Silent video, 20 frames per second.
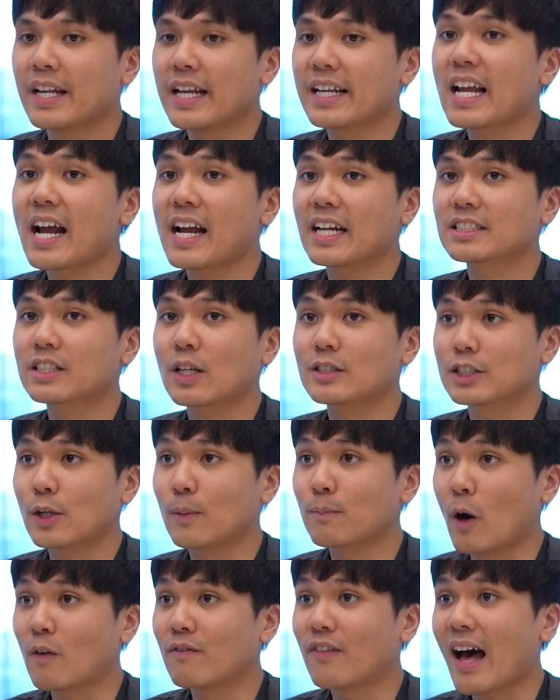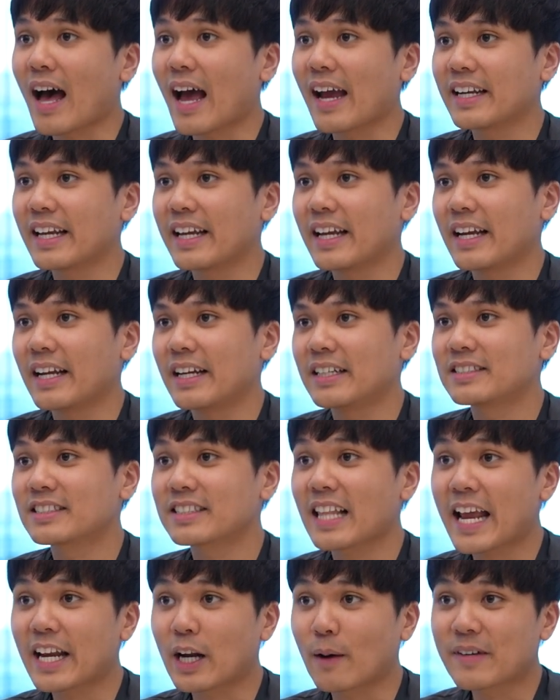DataX also provide the
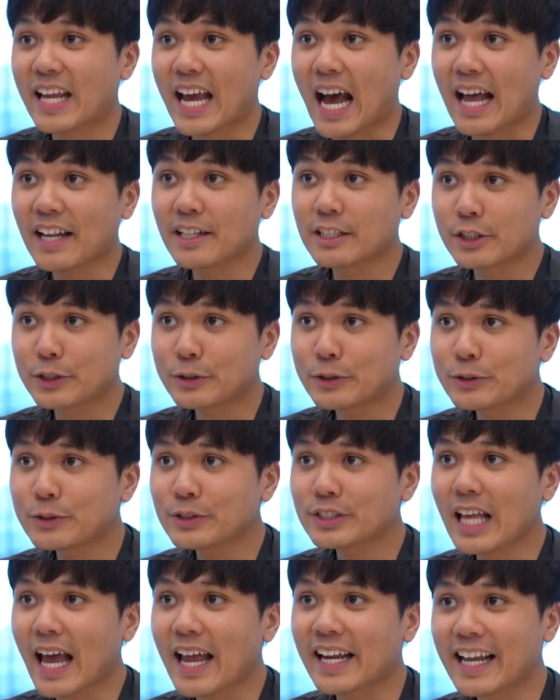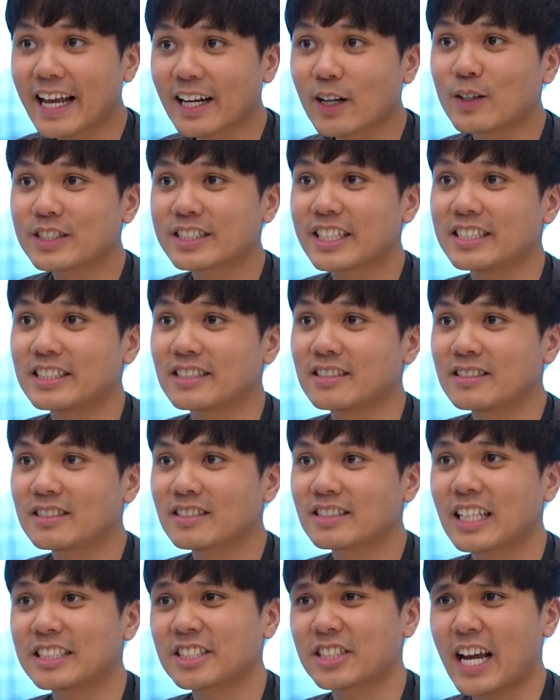state-of-the-art tools and technologies
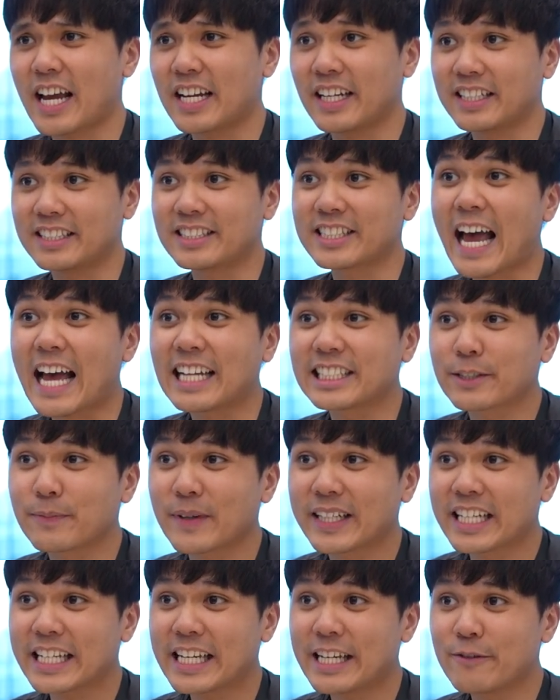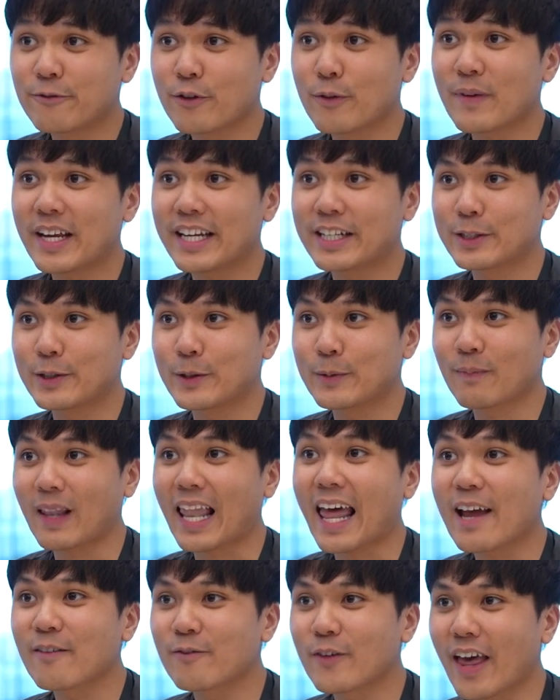such as the ChatGPT for me to
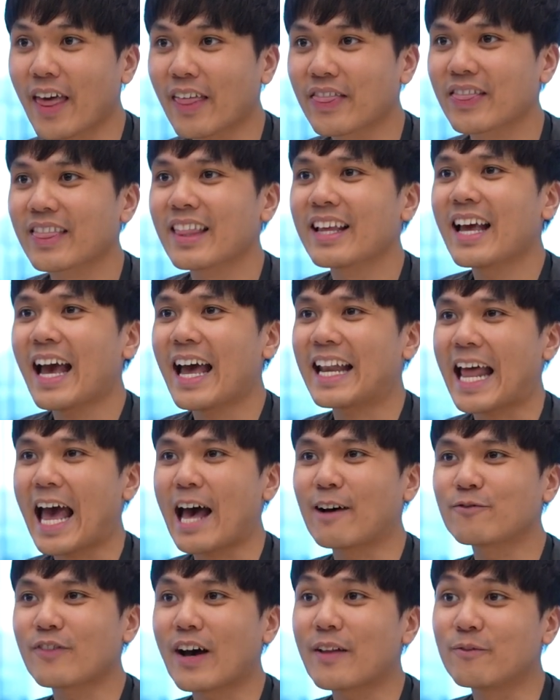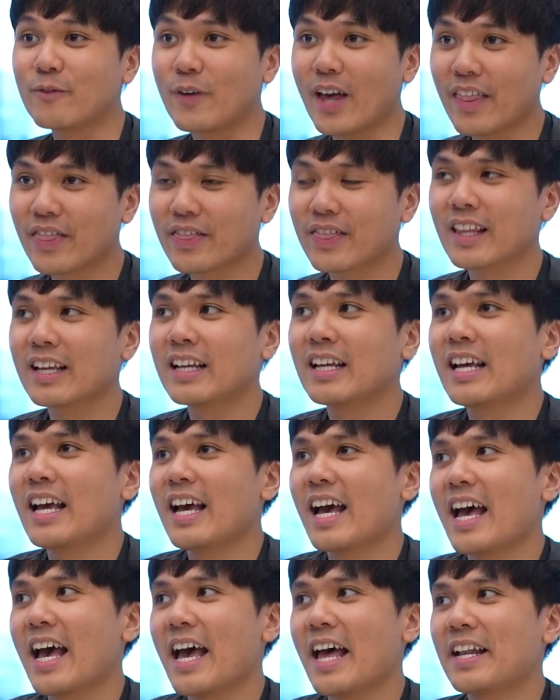play with and have fun with.
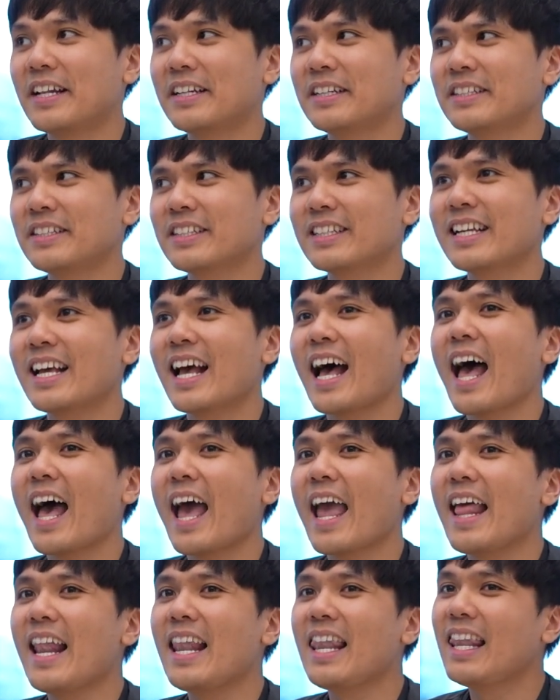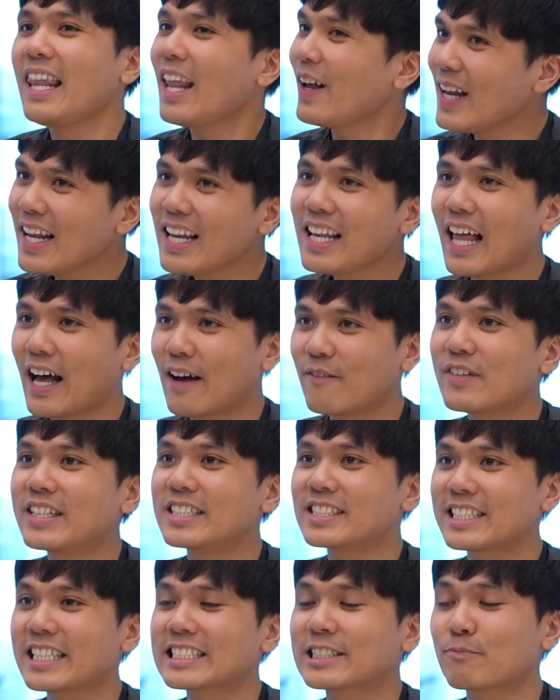And I really love
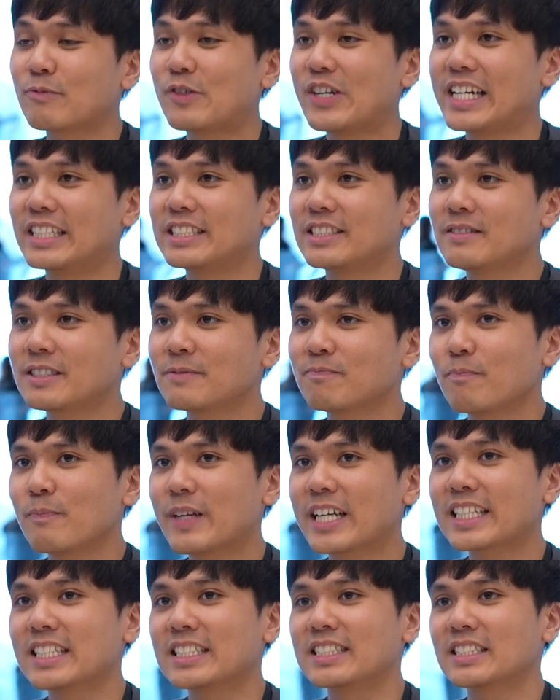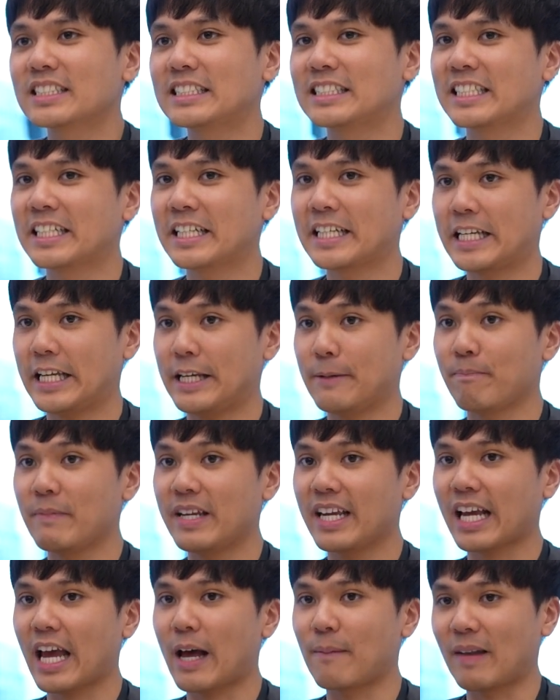this experience because it keeps
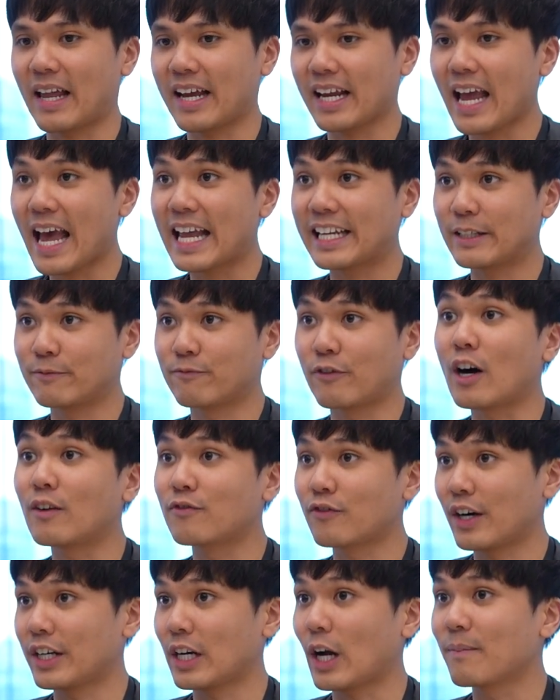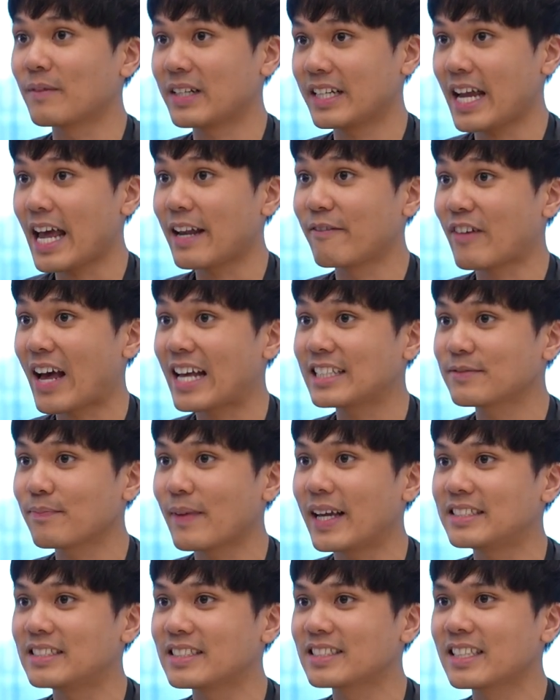me kind of like at the forefront of the
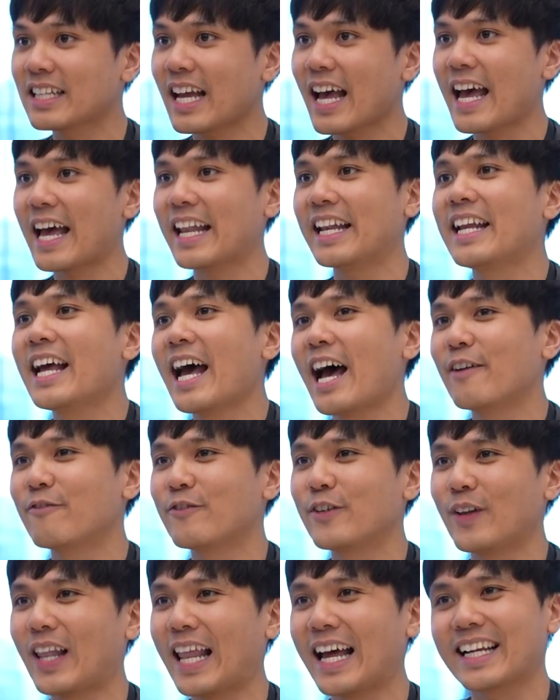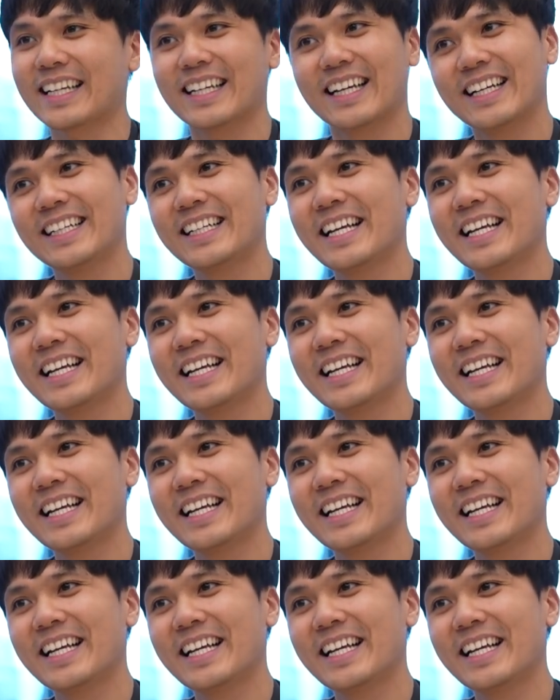advancements, and I feel like